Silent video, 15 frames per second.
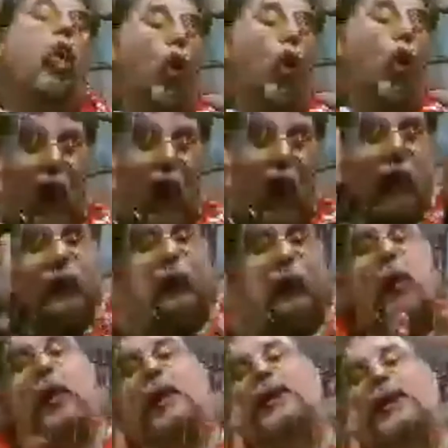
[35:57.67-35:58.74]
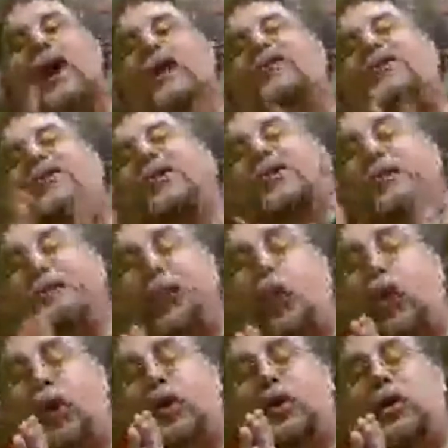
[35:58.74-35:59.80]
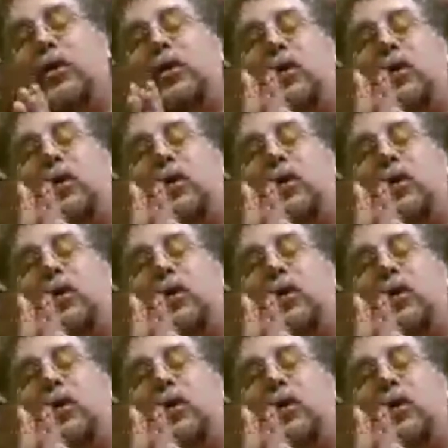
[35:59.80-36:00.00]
Why throwing knives is important